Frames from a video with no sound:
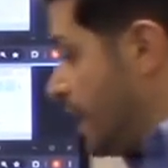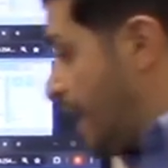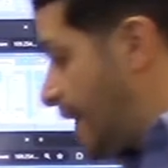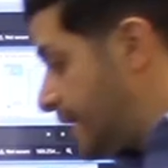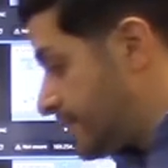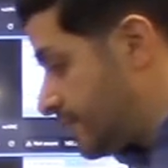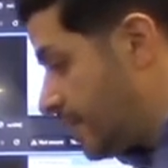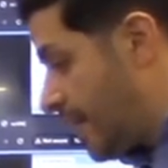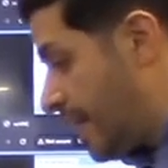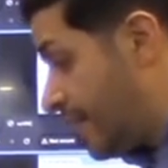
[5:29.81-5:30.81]
and
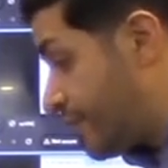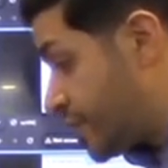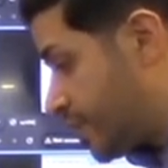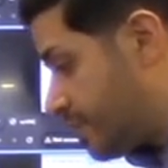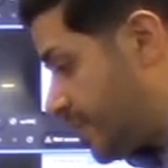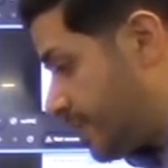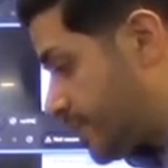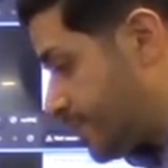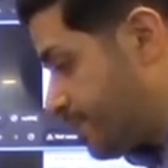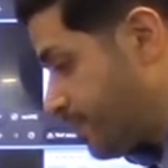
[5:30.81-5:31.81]
uh, efficient
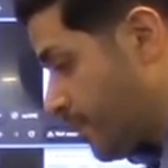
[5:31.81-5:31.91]
beams.